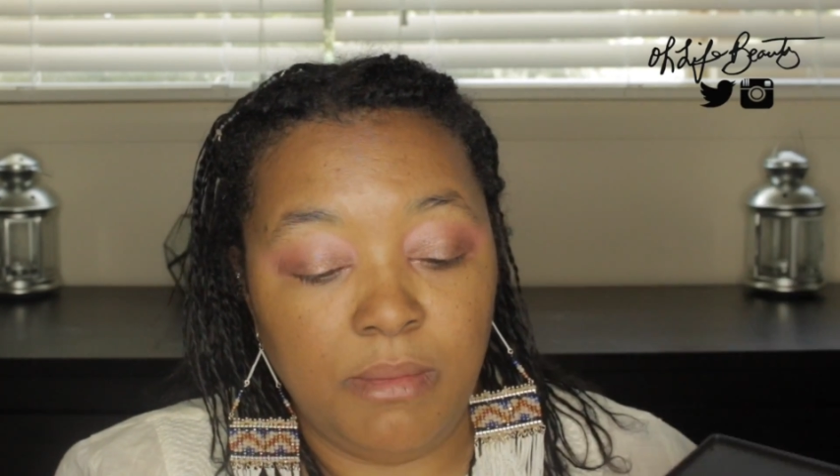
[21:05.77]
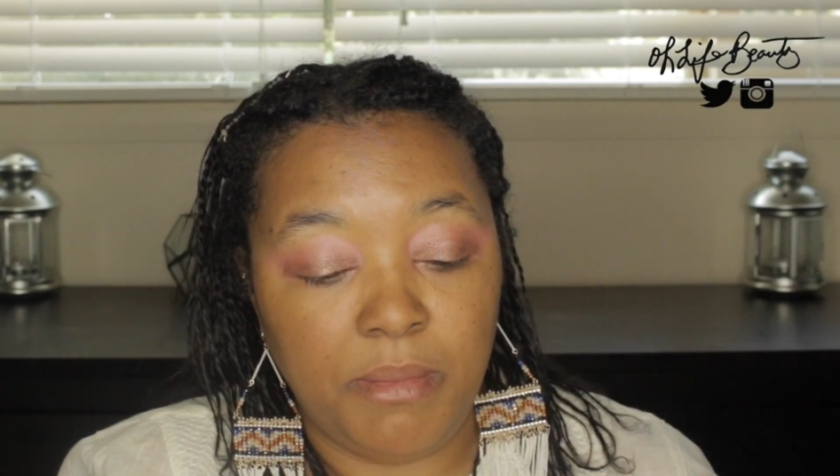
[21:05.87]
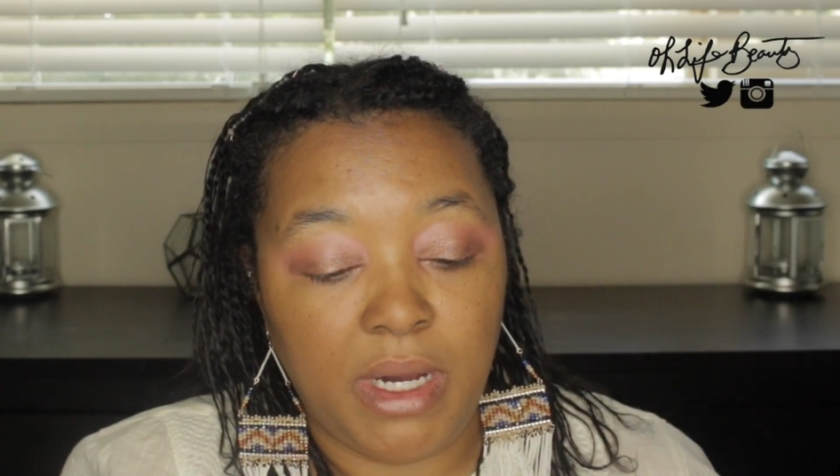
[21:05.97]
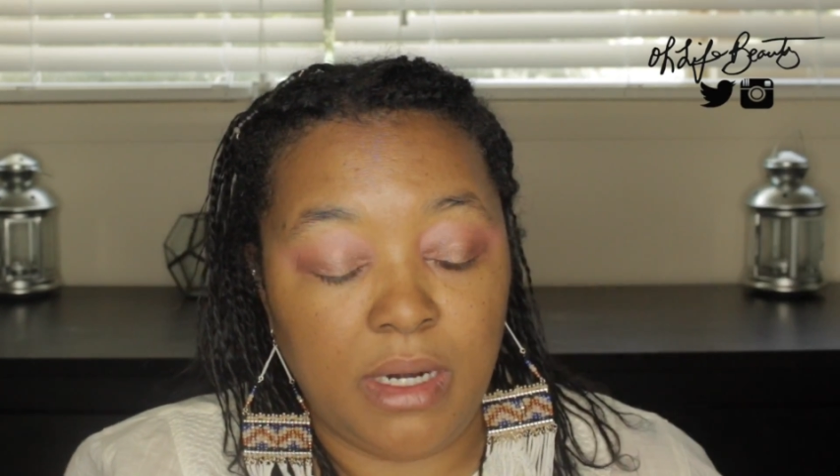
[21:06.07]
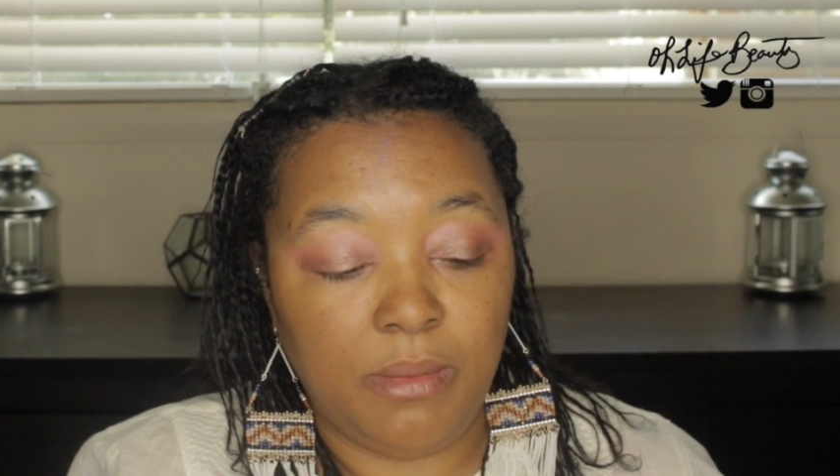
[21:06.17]

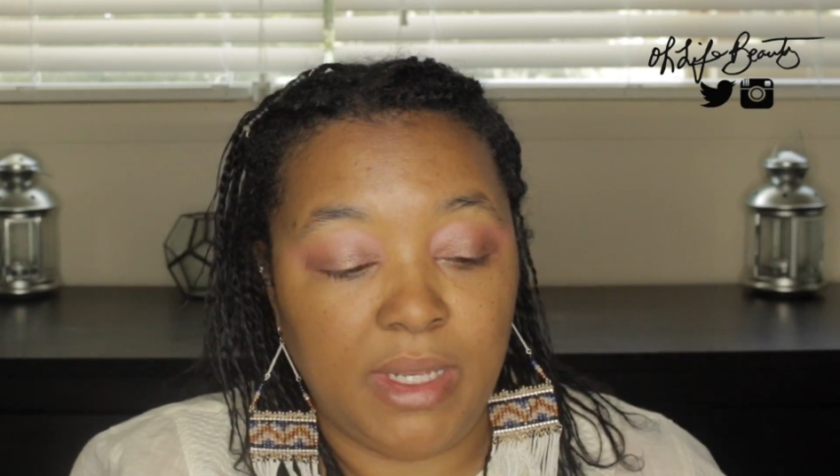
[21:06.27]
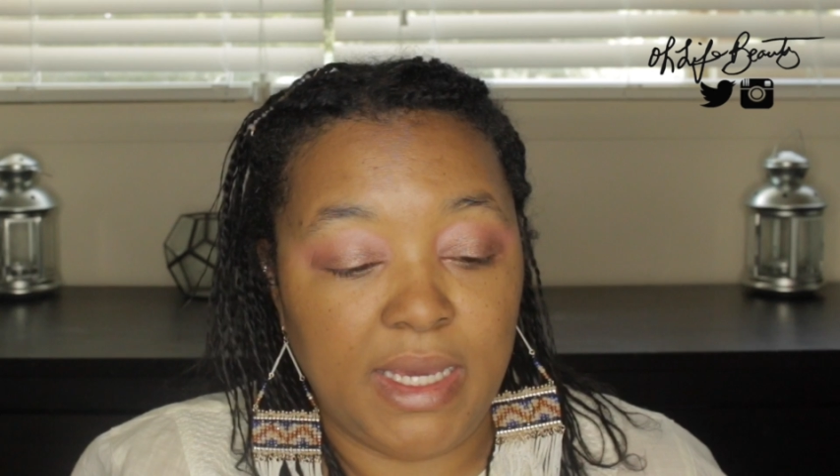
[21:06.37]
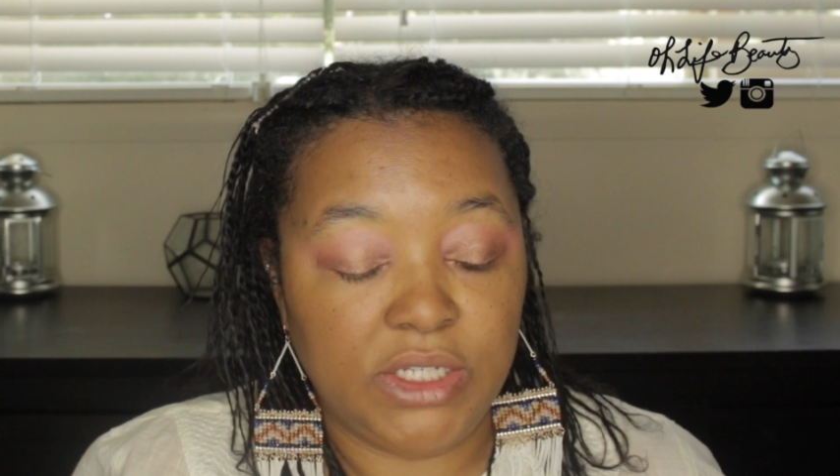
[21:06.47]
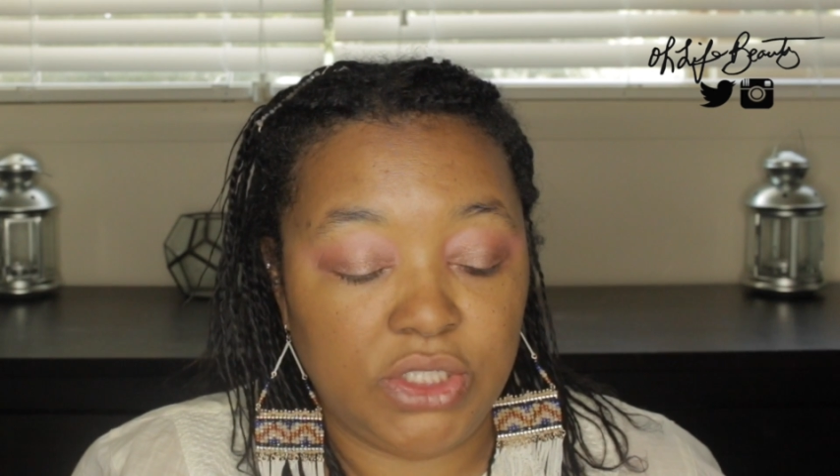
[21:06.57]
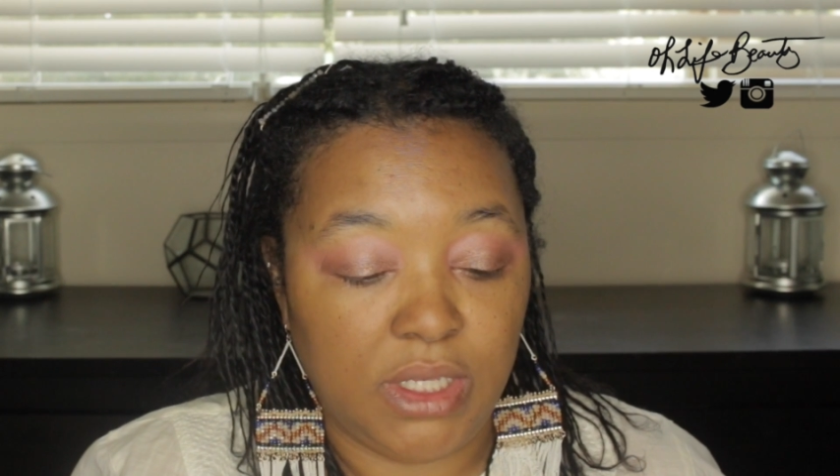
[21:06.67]
bottom
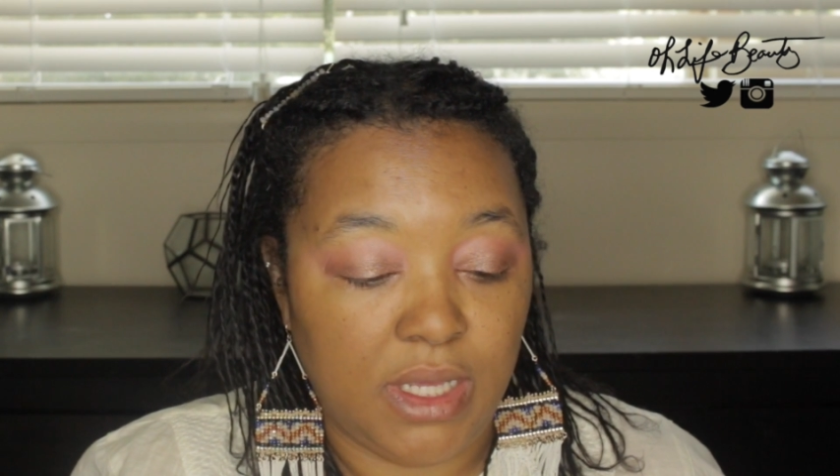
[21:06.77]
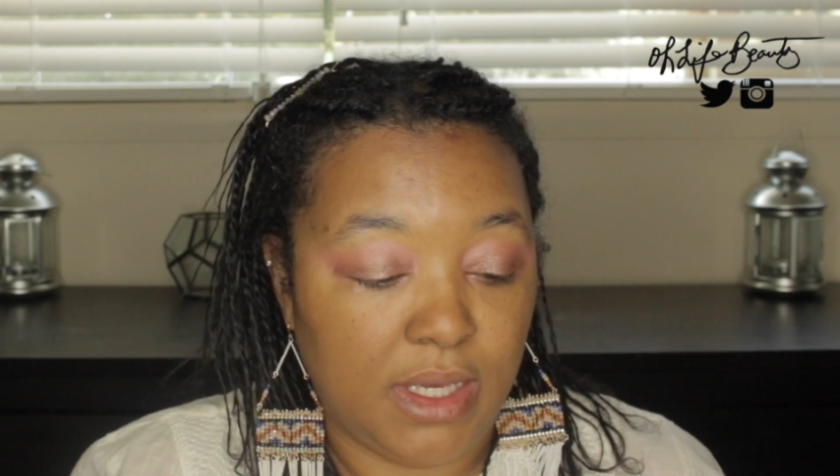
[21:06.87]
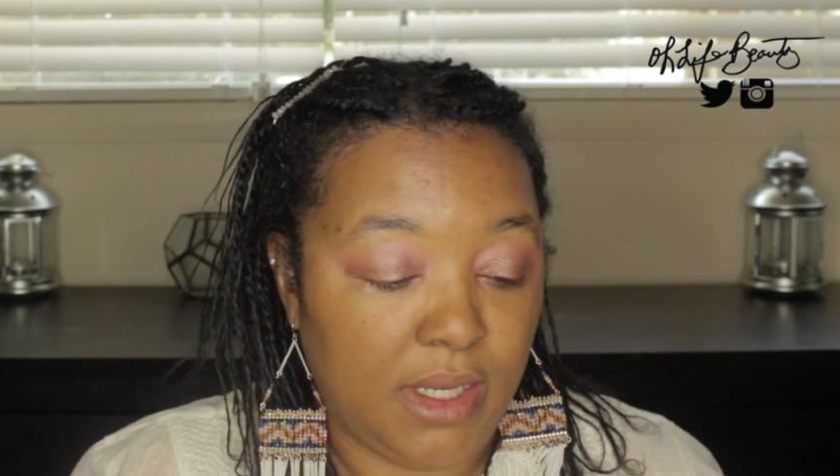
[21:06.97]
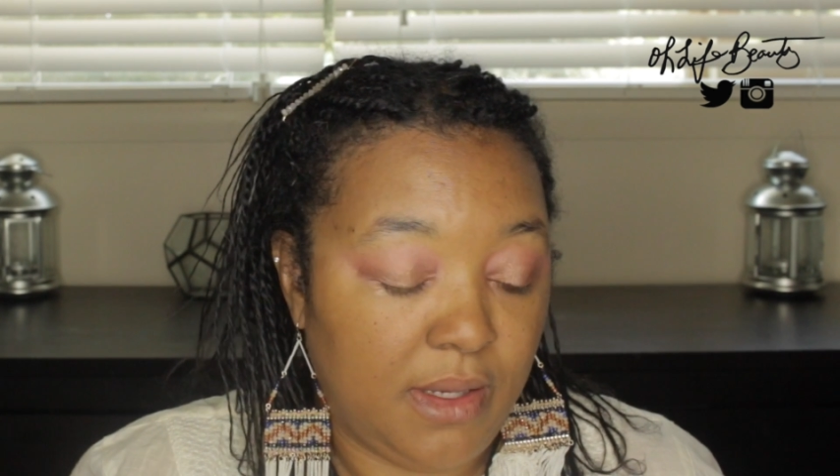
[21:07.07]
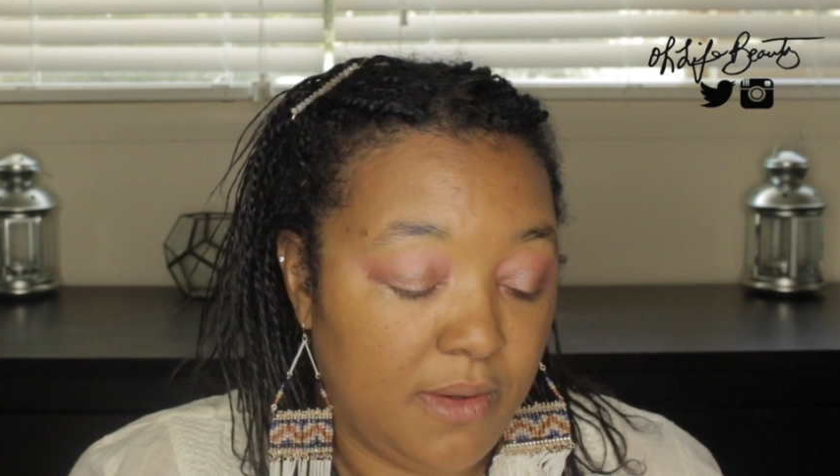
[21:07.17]
lash
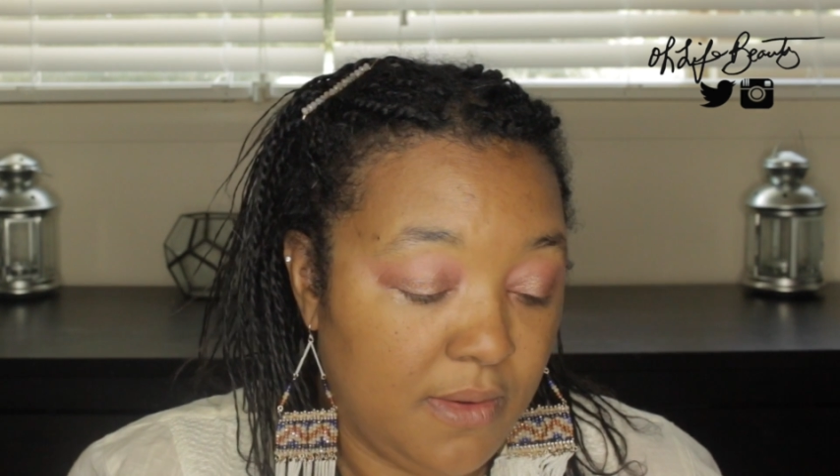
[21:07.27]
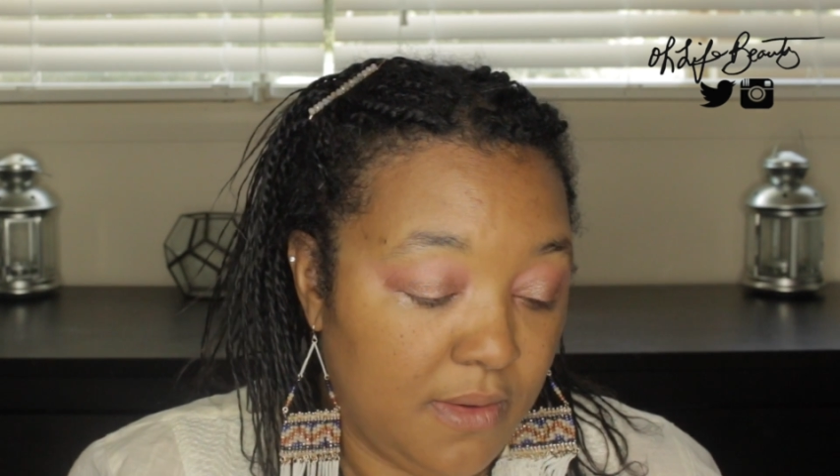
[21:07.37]
line.